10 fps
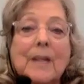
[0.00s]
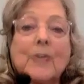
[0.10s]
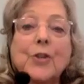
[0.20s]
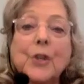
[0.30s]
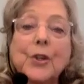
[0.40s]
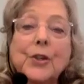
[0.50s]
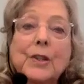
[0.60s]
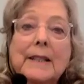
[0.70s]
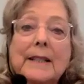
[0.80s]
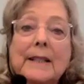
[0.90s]

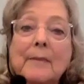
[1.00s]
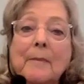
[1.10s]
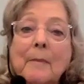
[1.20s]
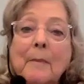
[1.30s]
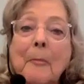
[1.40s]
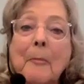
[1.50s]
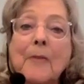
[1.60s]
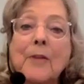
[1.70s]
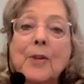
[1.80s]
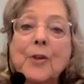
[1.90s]
Internally,
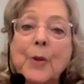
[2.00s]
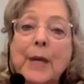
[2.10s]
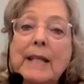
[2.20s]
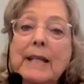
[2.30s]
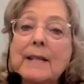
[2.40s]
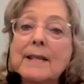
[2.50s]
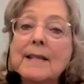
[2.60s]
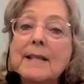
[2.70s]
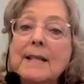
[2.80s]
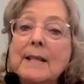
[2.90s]
the training in
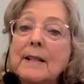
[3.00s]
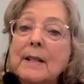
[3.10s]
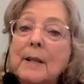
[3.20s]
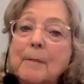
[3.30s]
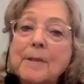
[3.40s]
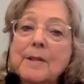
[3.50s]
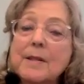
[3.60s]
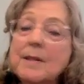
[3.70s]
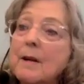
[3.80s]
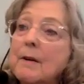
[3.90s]
Sīla
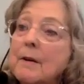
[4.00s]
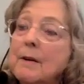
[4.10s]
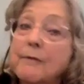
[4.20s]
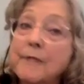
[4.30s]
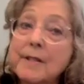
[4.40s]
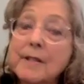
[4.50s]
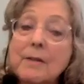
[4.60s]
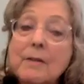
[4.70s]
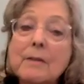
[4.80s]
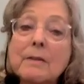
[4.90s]
encompasses our
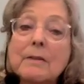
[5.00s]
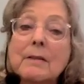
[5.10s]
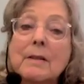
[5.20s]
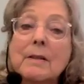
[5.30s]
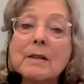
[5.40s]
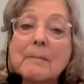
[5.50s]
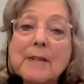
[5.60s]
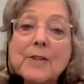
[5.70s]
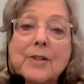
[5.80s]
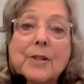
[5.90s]
physical,
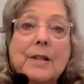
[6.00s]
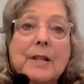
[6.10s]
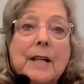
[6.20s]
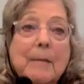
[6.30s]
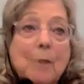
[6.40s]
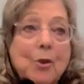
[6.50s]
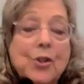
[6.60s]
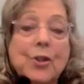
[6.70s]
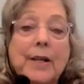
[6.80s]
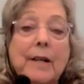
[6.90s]
mental, and
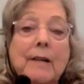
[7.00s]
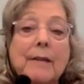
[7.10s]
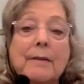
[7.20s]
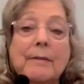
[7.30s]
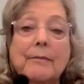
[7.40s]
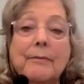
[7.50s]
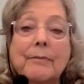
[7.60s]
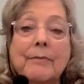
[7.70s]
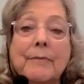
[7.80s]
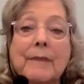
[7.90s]
emotional health.
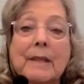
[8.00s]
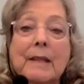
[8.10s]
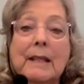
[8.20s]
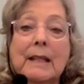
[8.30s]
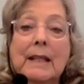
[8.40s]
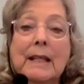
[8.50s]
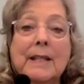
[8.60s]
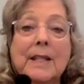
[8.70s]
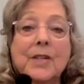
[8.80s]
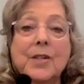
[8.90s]

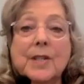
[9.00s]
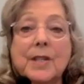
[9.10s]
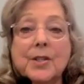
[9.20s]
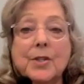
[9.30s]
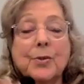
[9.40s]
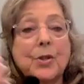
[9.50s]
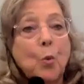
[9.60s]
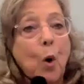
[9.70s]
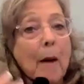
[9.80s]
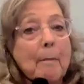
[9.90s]
It teaches us to
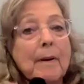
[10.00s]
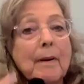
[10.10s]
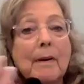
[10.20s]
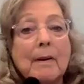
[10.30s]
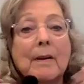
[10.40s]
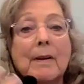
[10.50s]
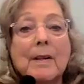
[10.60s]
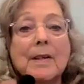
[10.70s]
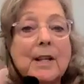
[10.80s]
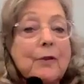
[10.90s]
swap
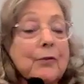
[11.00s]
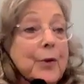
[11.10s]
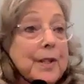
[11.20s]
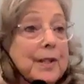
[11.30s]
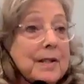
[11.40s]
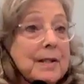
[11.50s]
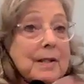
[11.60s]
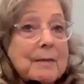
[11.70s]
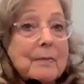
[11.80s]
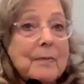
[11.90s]

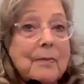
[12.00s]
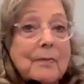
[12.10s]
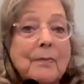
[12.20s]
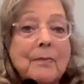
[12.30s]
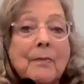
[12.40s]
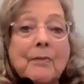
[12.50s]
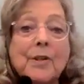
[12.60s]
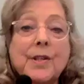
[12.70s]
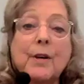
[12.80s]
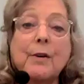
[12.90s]
self-criticism
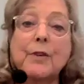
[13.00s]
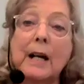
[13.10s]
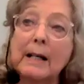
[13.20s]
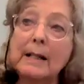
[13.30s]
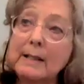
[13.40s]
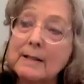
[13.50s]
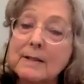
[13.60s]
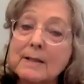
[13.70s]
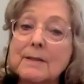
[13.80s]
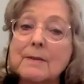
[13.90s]
for
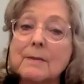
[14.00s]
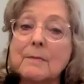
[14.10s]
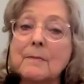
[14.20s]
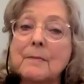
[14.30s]
self-kindness.